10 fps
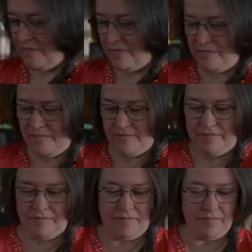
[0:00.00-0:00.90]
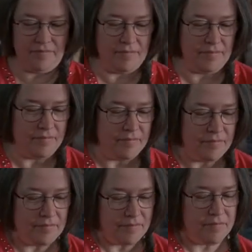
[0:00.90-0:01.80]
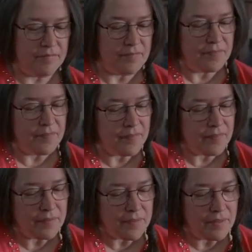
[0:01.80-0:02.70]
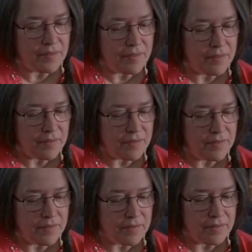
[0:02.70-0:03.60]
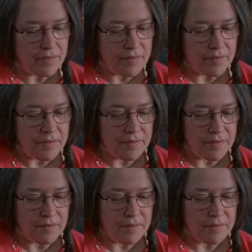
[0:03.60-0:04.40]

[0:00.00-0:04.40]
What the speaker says: [no speech]